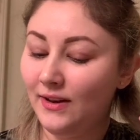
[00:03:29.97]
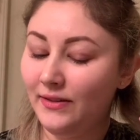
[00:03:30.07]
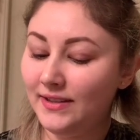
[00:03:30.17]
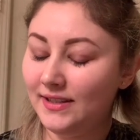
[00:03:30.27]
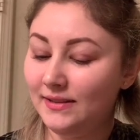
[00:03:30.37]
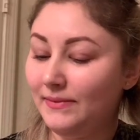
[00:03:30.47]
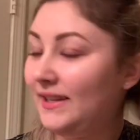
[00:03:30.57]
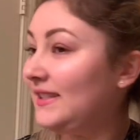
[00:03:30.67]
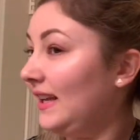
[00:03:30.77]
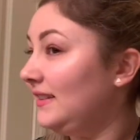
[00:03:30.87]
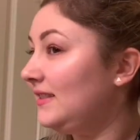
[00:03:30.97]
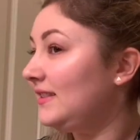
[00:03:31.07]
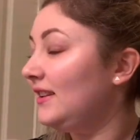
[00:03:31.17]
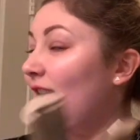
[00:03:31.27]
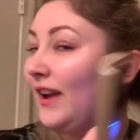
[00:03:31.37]
No, that doesn't make
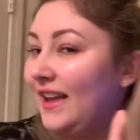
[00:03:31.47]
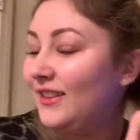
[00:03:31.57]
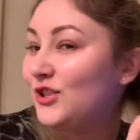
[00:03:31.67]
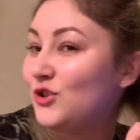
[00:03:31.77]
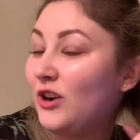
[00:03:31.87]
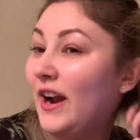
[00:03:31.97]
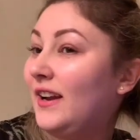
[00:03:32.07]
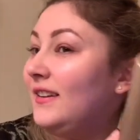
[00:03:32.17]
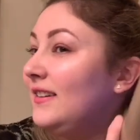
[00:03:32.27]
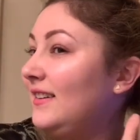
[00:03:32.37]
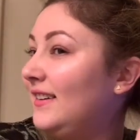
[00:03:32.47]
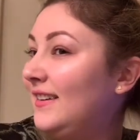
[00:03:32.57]
sense. Okay, let's try it.